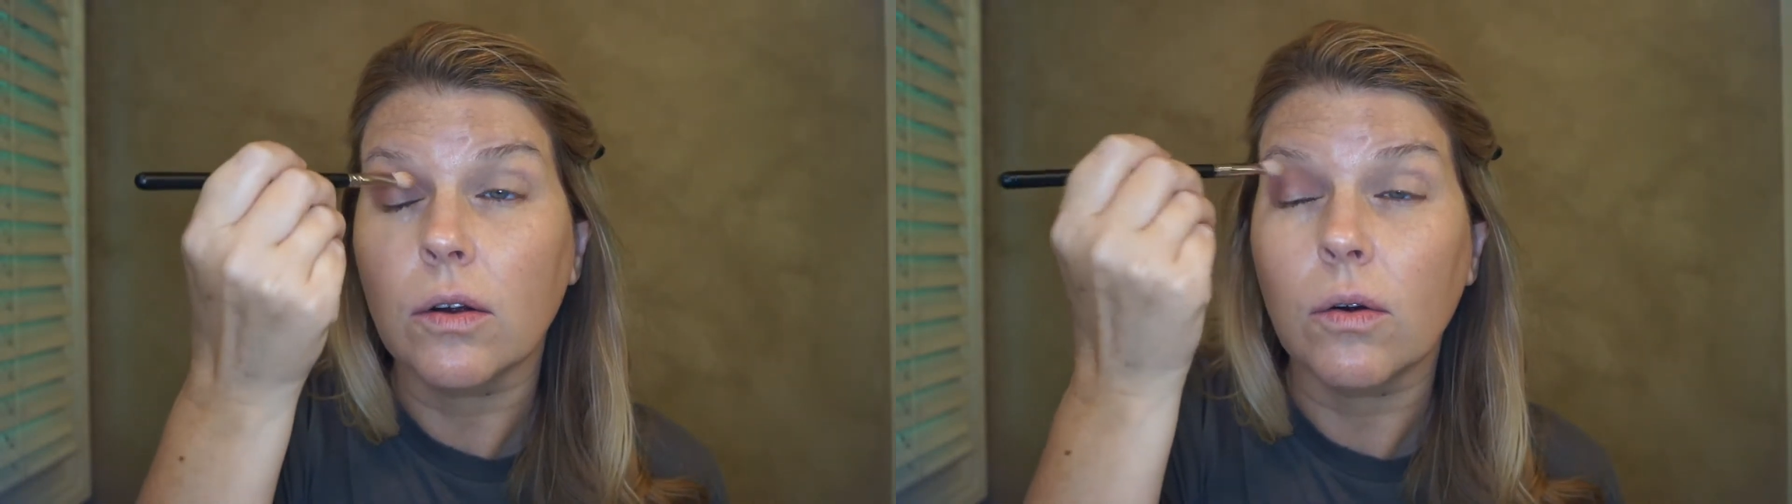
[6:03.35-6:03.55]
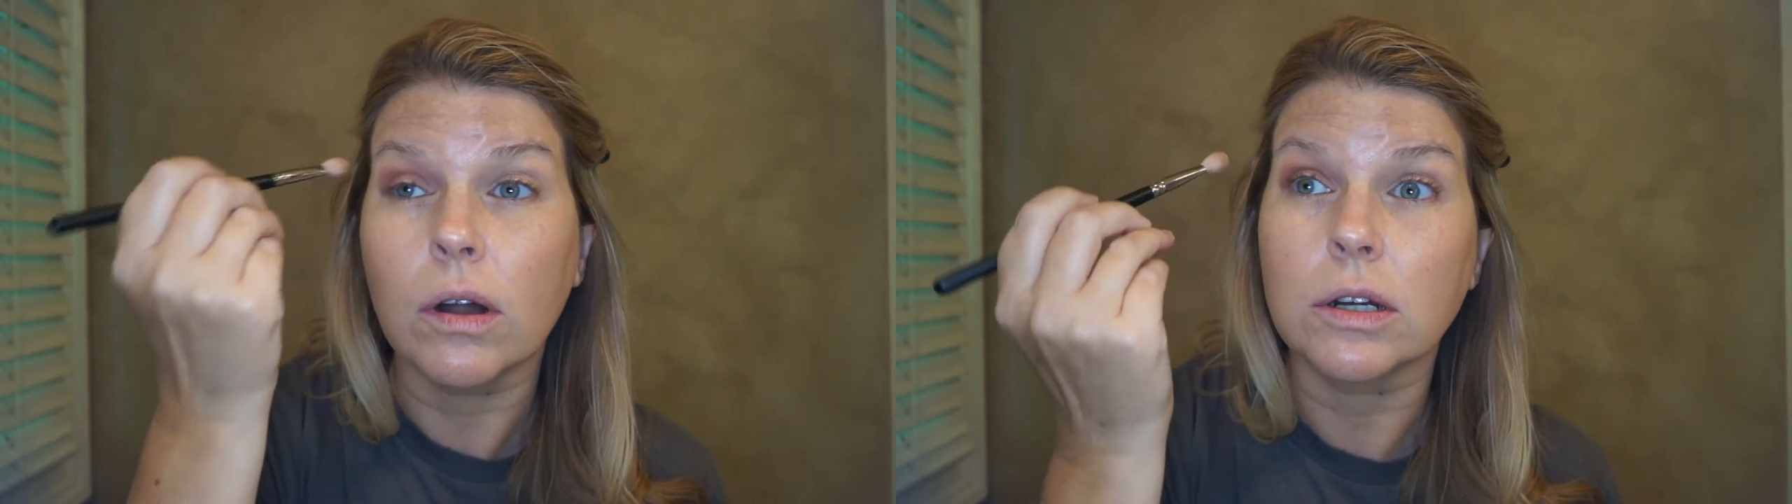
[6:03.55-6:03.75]

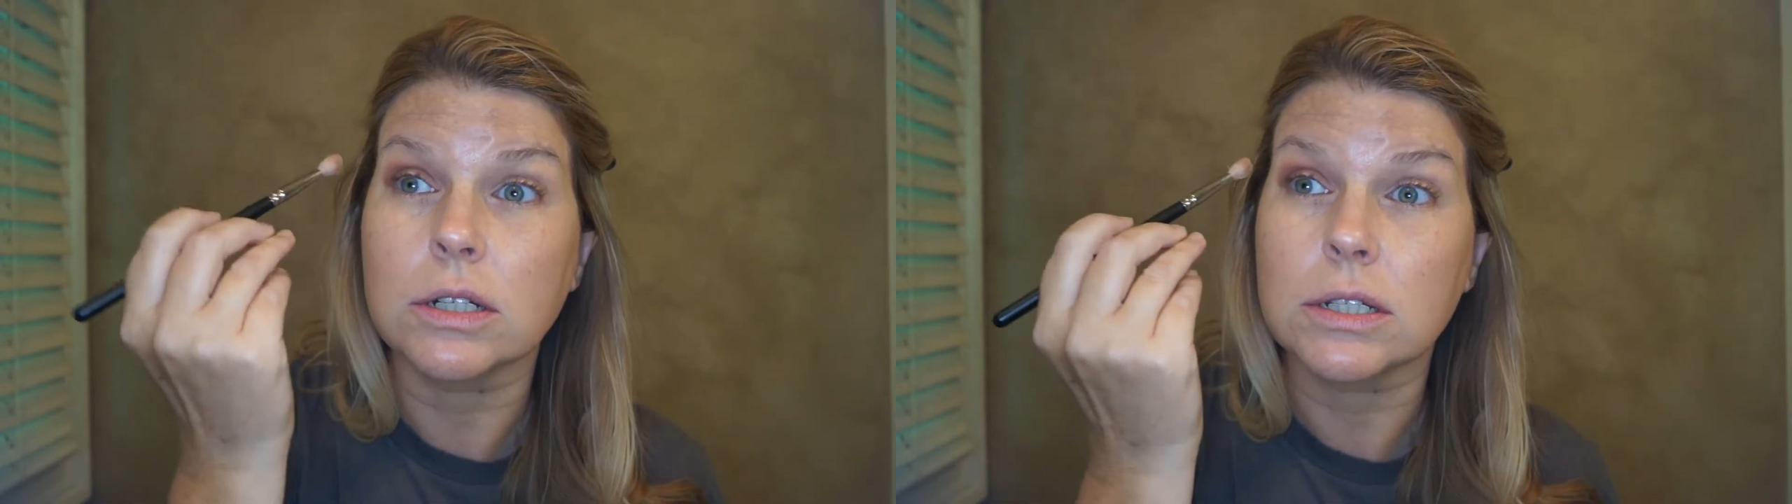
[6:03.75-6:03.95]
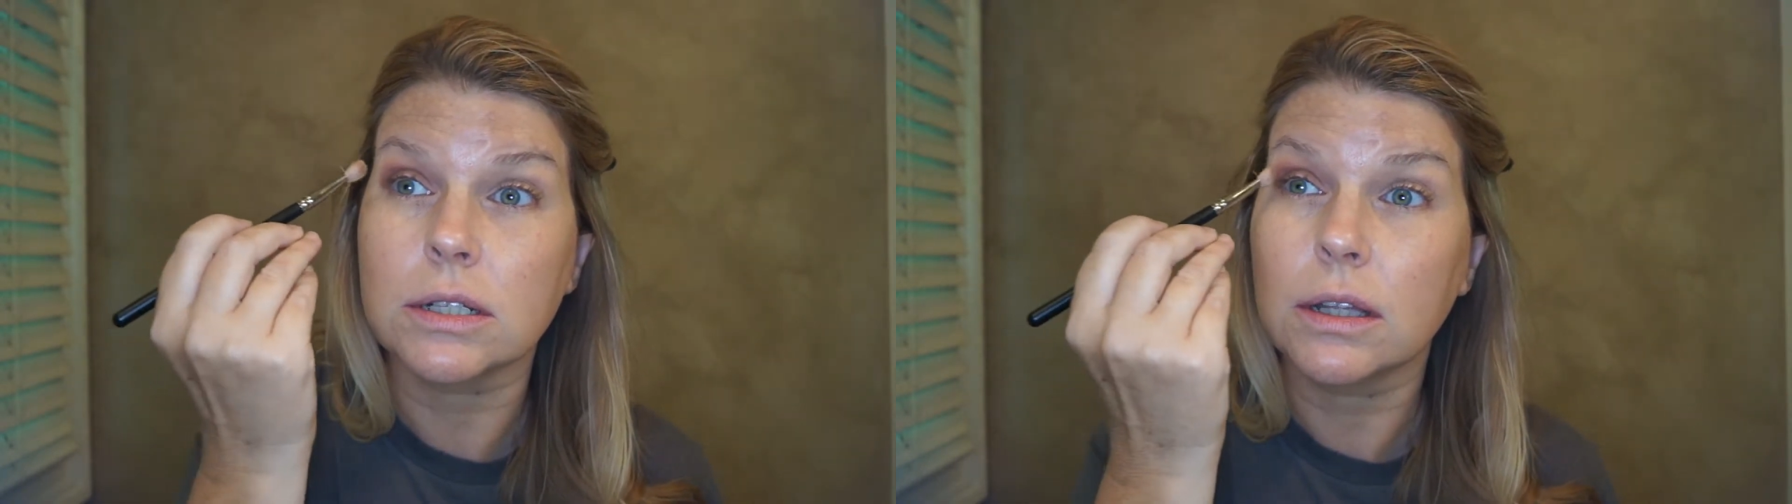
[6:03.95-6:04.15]
corner
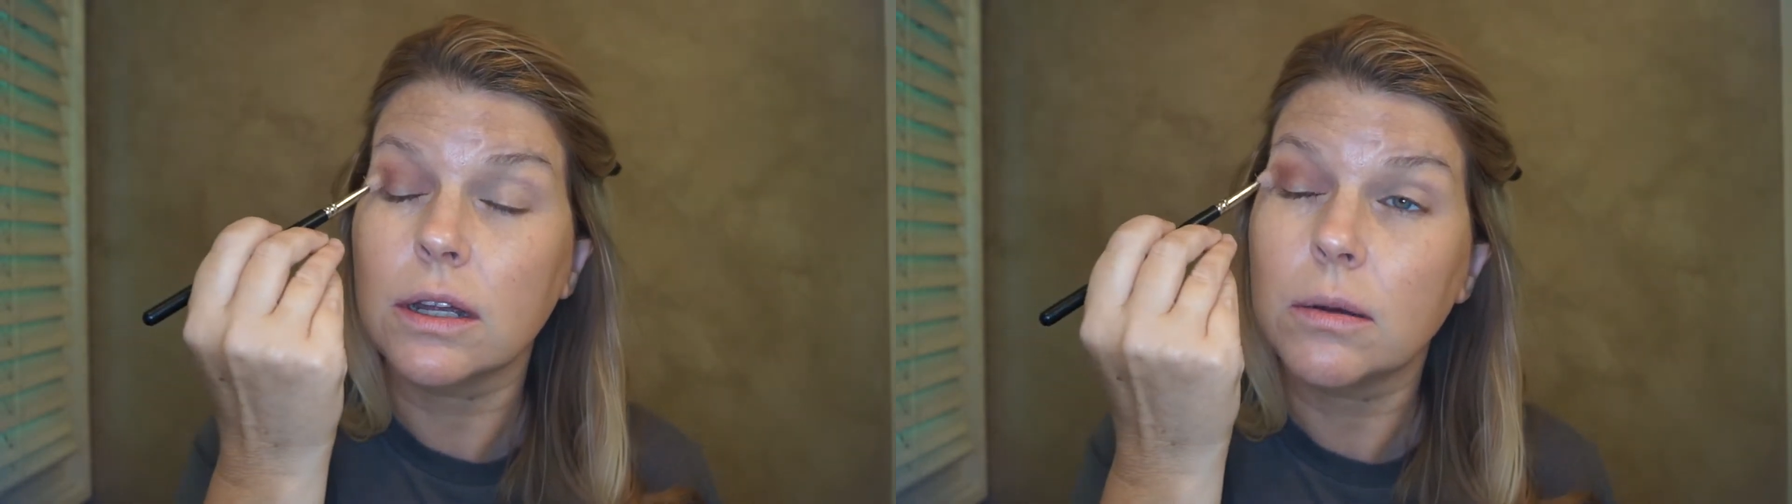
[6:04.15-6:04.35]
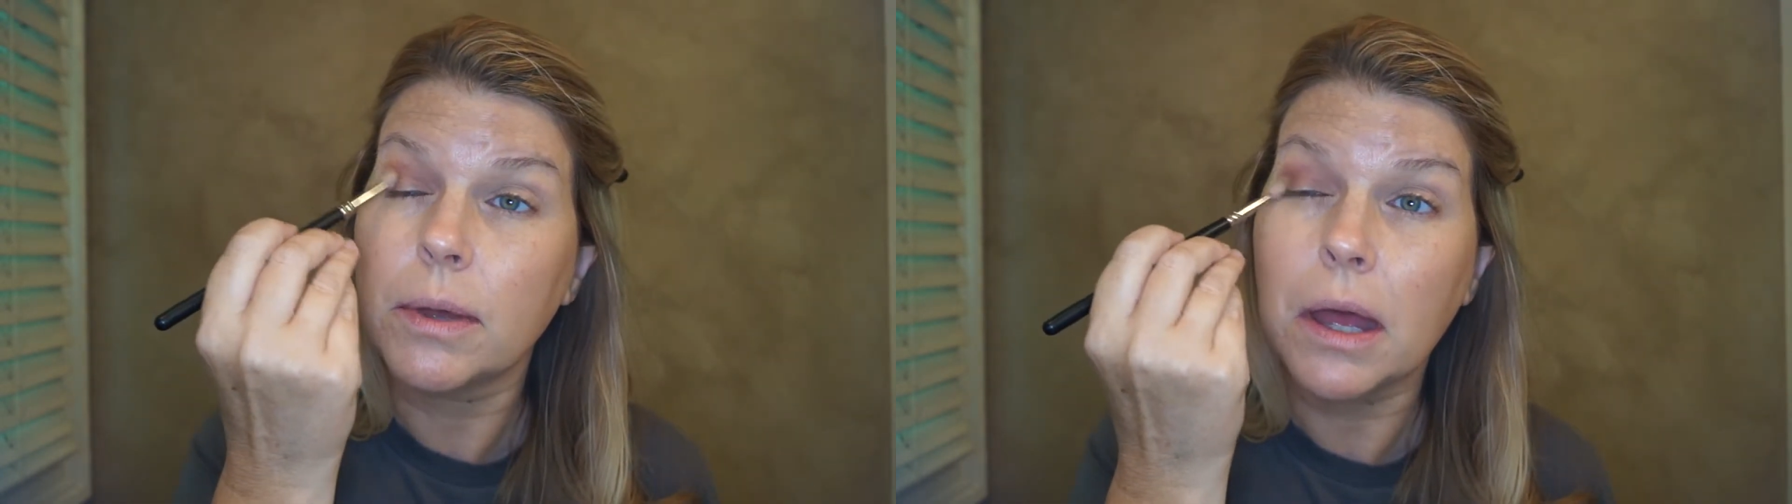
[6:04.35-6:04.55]
just a
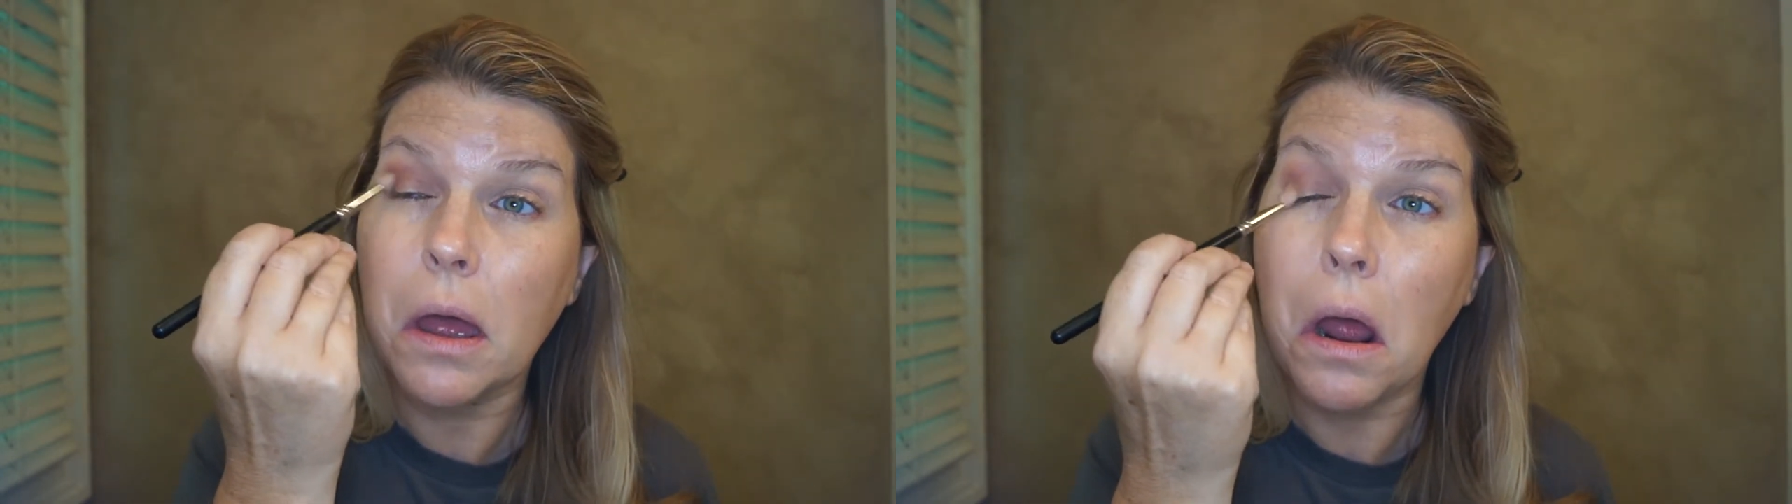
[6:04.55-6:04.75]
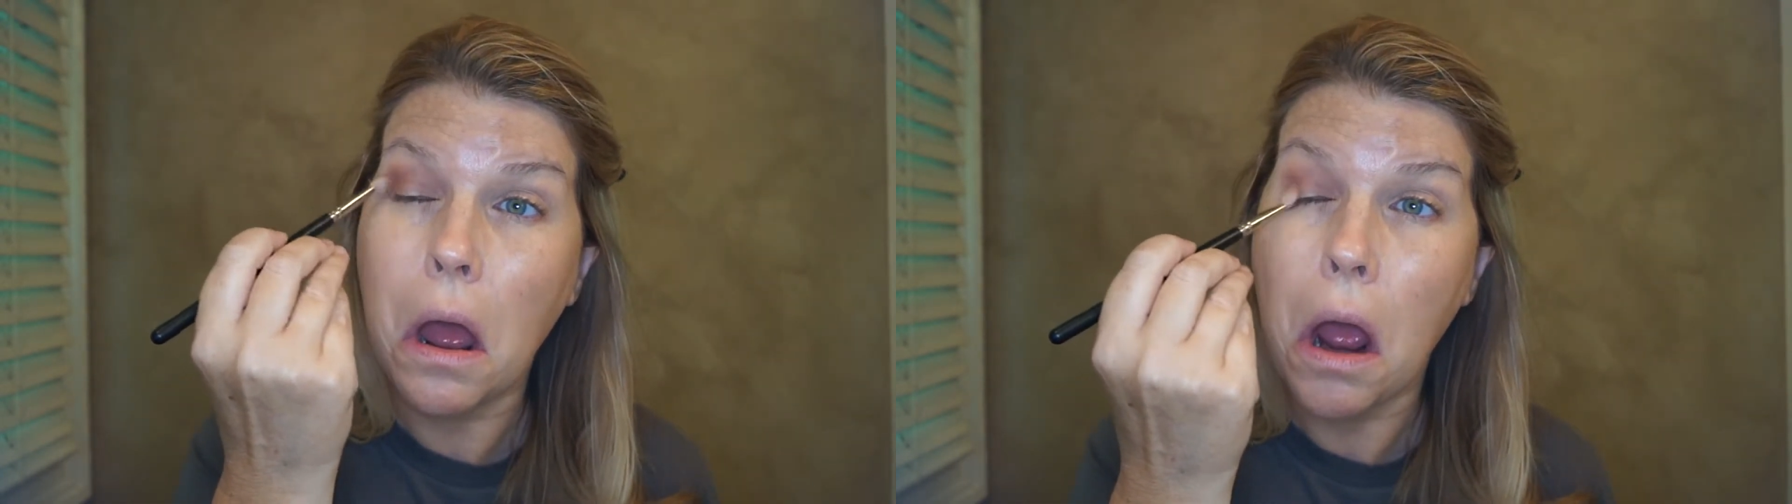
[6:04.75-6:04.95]
little bit.